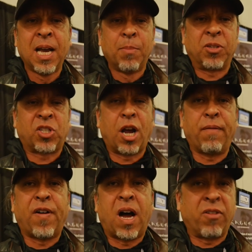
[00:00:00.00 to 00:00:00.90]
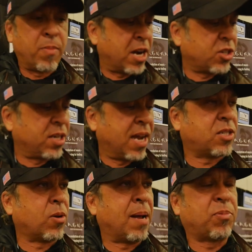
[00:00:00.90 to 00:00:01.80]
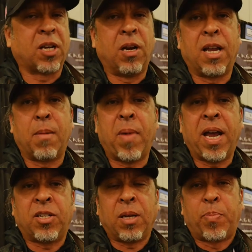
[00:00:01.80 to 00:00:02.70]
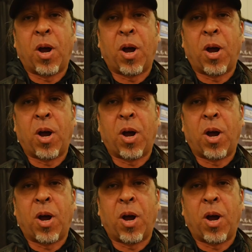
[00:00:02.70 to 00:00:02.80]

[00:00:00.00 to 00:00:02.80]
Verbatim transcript: But so far, we managed to get to an absolutely amazing